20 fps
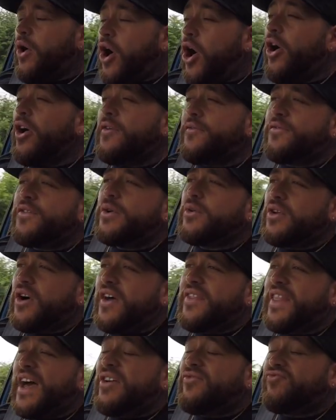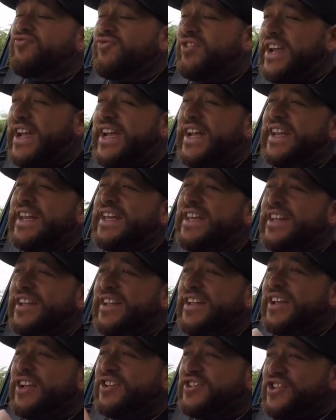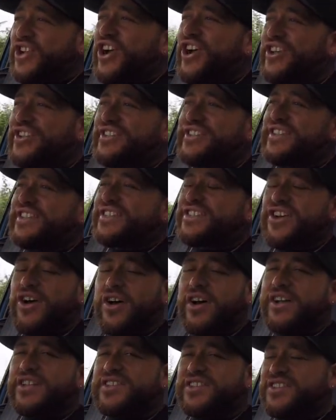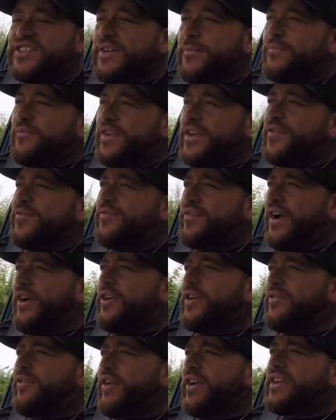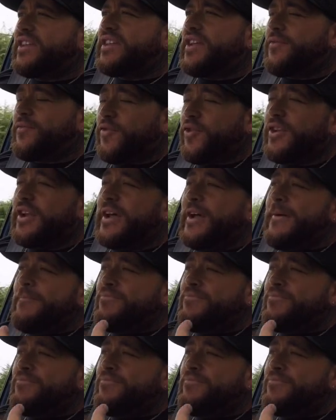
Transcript: I feel like that really turns this car into something very different.